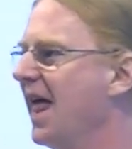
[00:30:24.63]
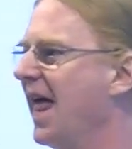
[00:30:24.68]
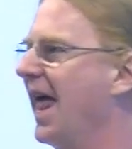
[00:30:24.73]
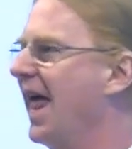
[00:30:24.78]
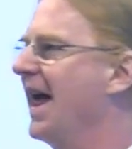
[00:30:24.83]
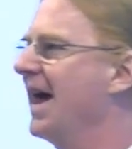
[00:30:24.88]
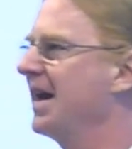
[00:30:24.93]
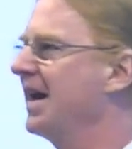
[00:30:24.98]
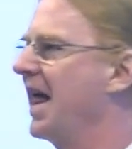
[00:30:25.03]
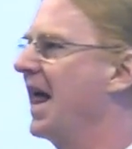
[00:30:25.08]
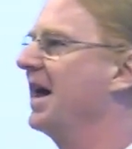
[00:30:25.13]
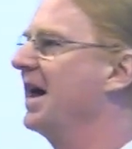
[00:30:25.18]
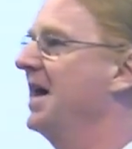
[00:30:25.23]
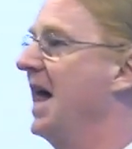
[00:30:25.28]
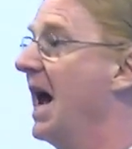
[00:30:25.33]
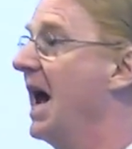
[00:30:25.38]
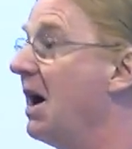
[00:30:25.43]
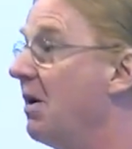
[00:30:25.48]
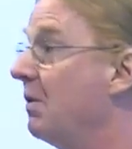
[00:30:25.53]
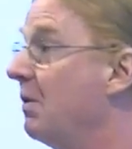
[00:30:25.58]
and
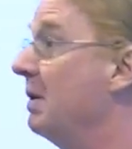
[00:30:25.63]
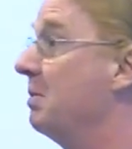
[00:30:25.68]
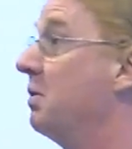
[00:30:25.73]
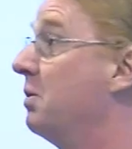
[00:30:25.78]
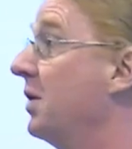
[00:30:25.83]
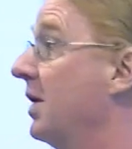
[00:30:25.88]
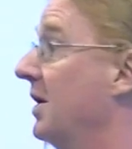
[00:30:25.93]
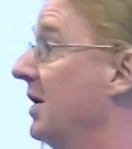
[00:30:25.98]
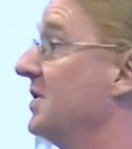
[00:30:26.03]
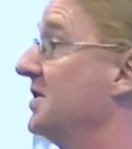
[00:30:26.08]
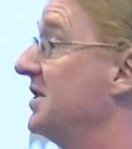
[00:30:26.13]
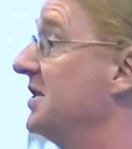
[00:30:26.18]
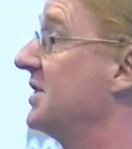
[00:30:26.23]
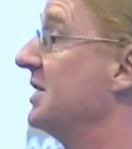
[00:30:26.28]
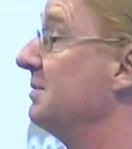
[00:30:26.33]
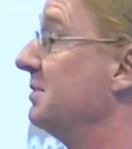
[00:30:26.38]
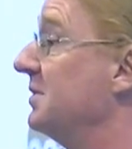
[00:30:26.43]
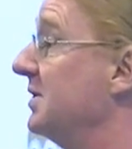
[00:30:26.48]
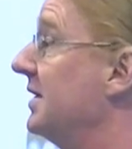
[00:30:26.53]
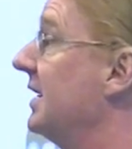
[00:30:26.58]
how we put our
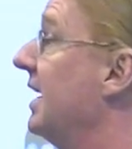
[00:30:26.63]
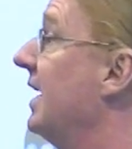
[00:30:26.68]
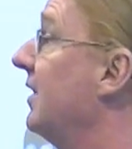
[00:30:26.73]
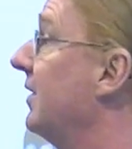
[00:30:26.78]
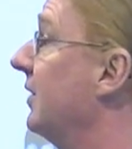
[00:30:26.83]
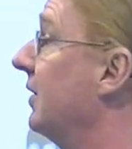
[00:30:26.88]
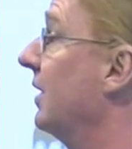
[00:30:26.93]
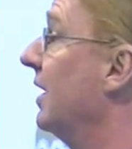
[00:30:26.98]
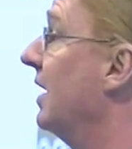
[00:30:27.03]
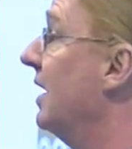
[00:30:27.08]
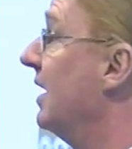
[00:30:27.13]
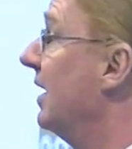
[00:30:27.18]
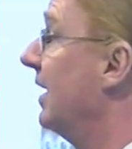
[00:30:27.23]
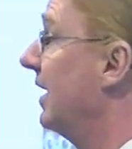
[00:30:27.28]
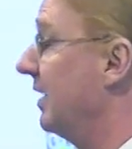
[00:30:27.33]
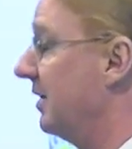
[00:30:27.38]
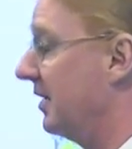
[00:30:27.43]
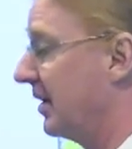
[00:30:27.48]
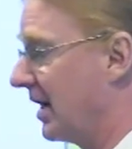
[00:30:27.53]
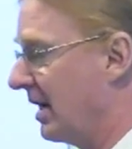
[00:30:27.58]
systems together
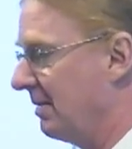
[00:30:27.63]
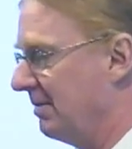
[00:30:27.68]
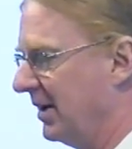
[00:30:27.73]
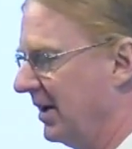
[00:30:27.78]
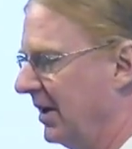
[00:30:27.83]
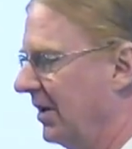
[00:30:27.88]
in the coming